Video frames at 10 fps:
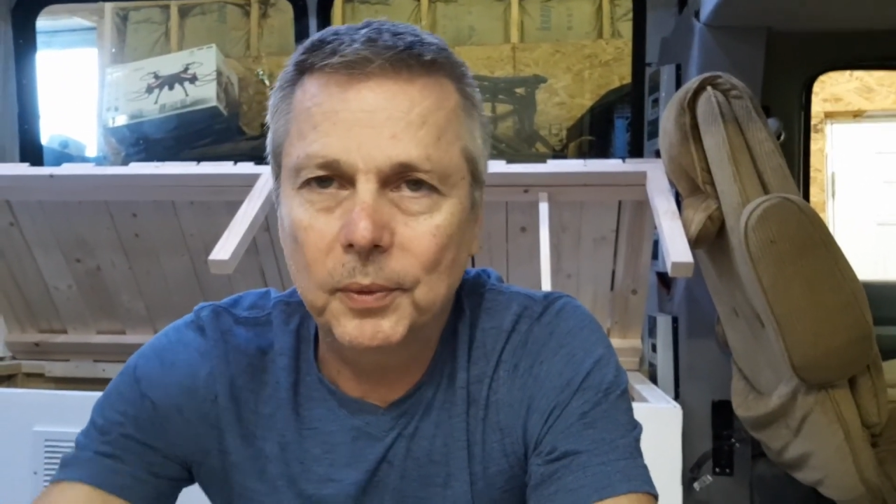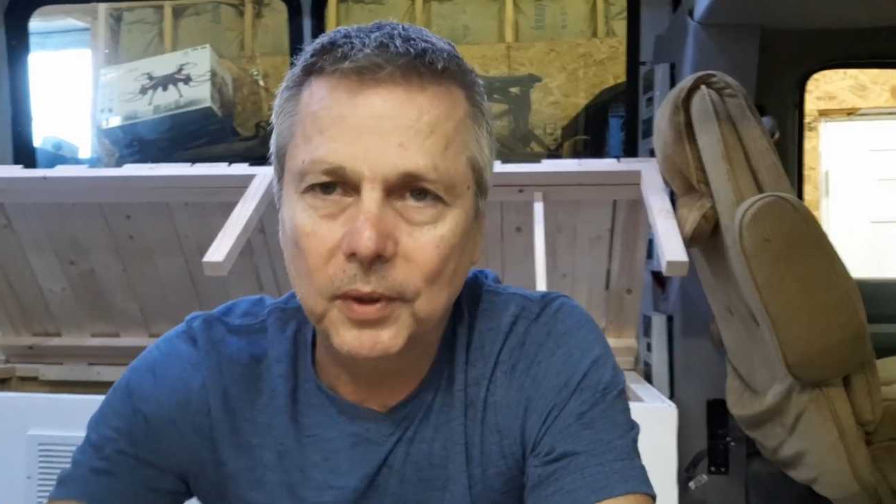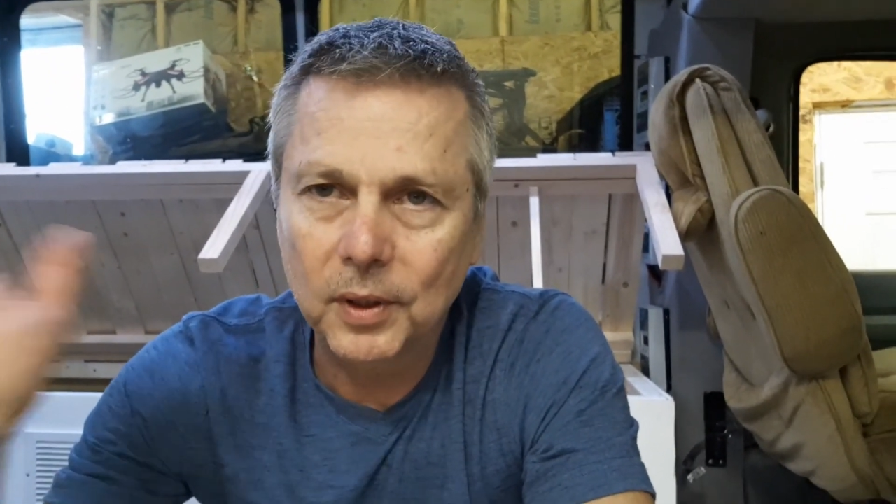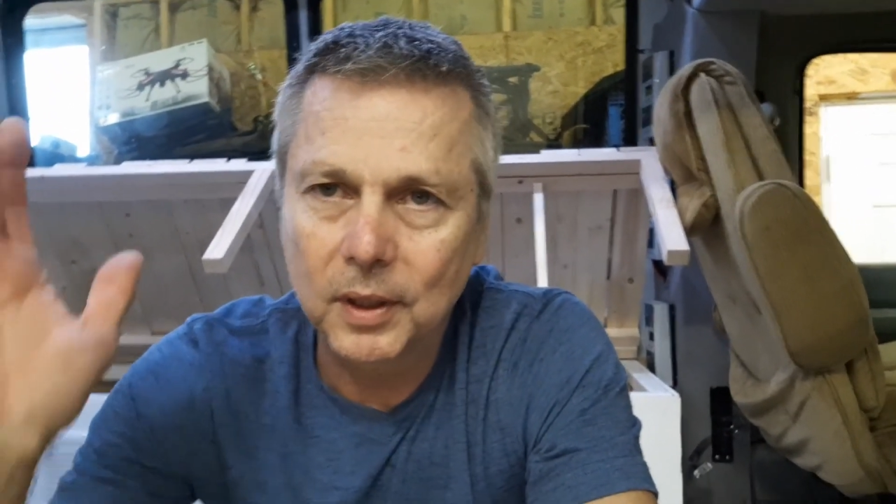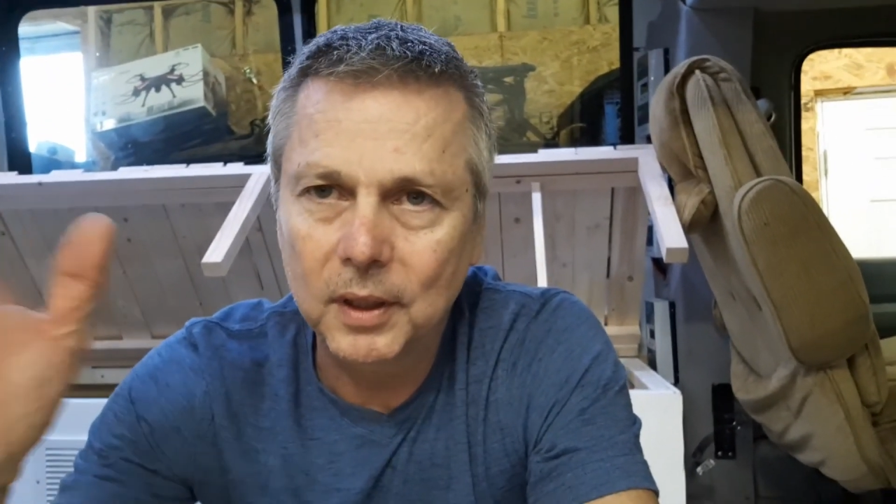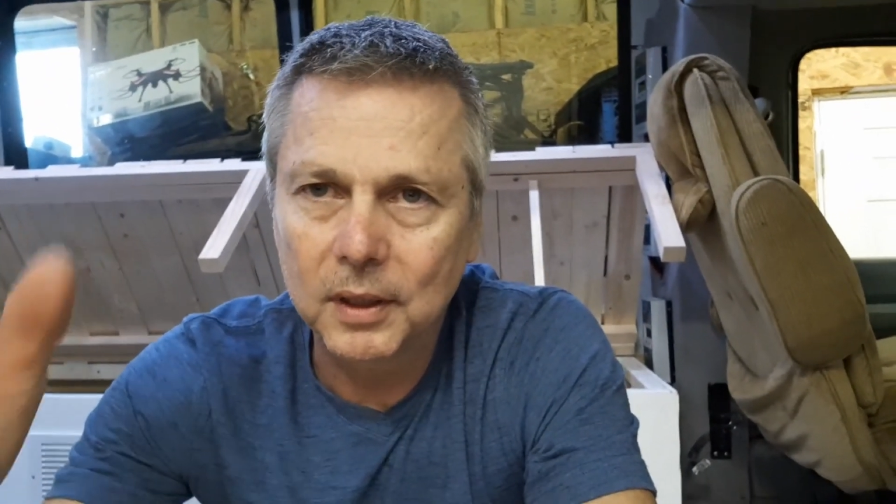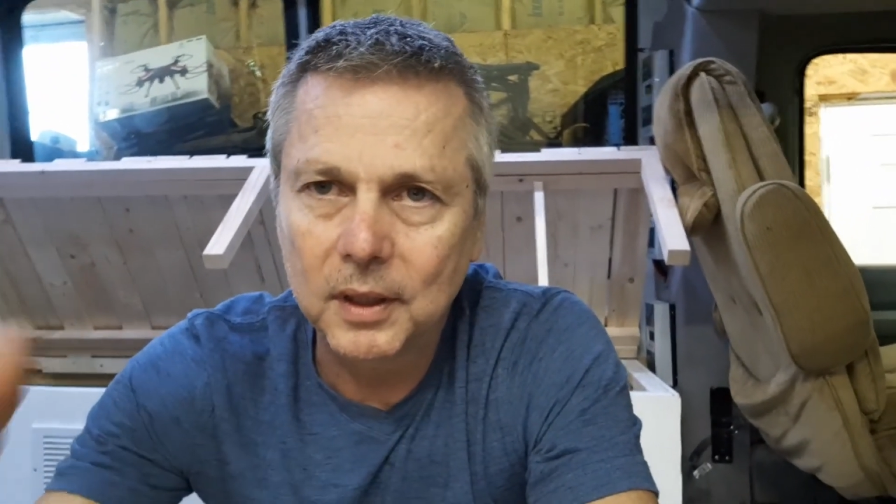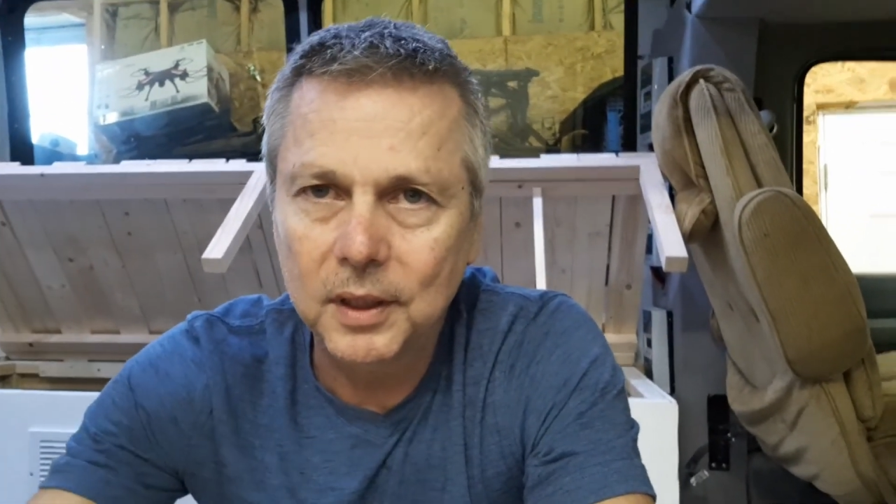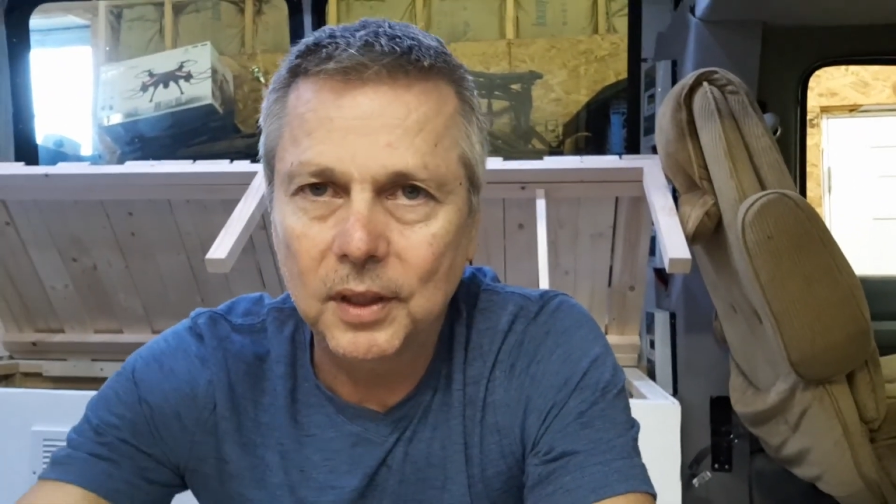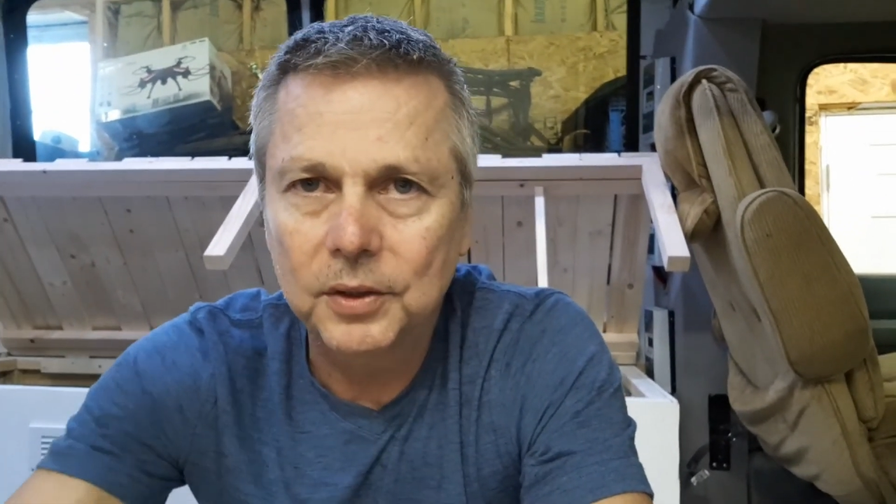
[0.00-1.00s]
We're gonna,
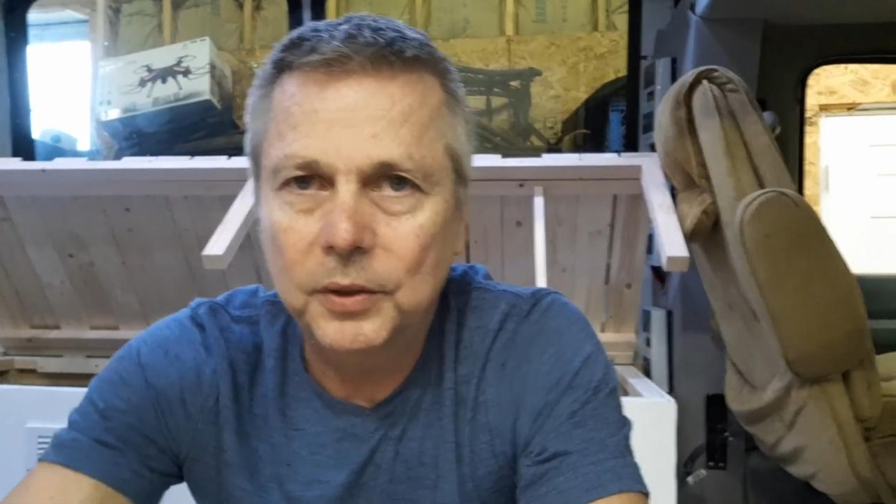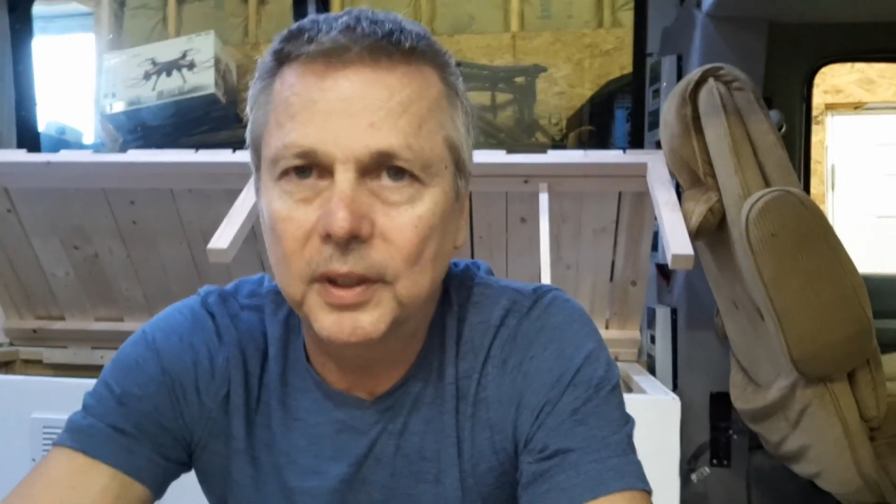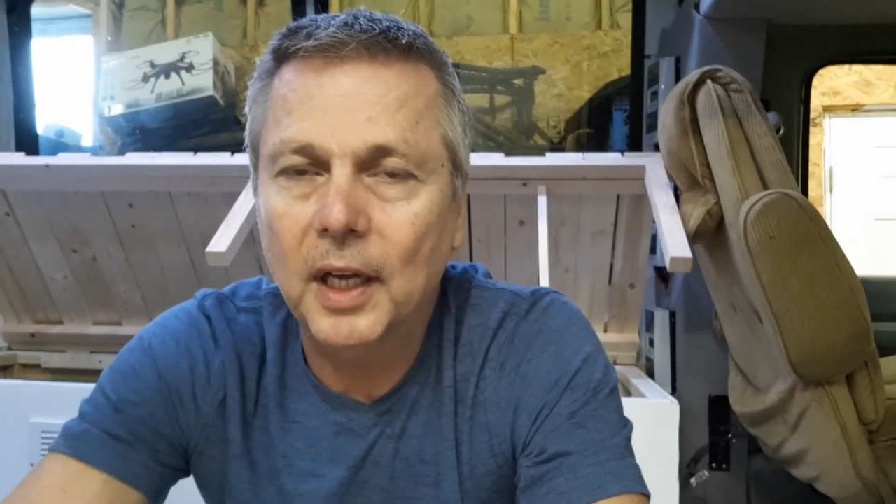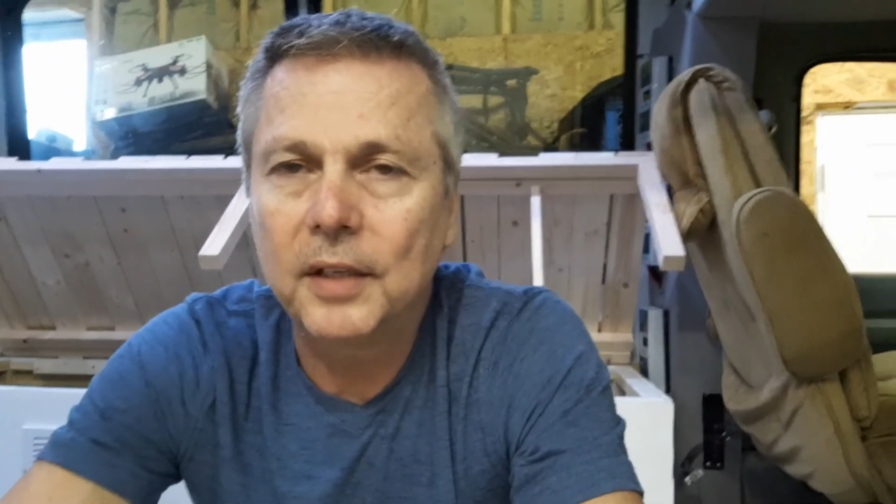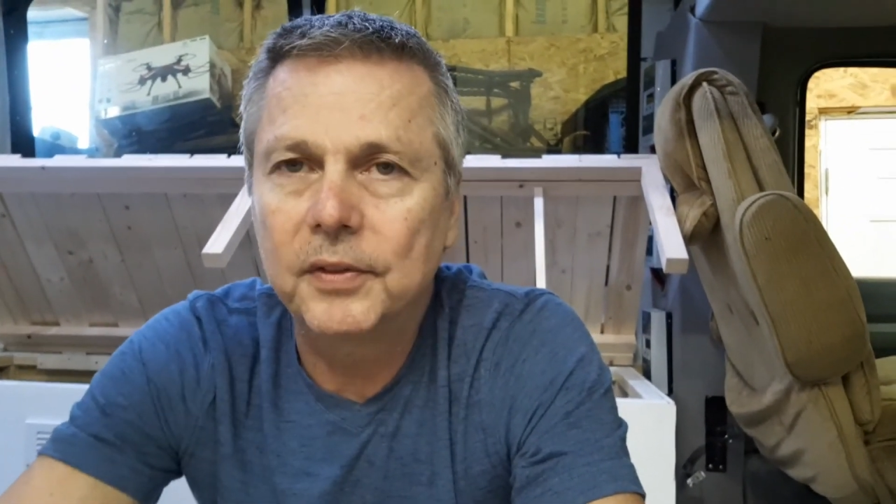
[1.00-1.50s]
you know, do a night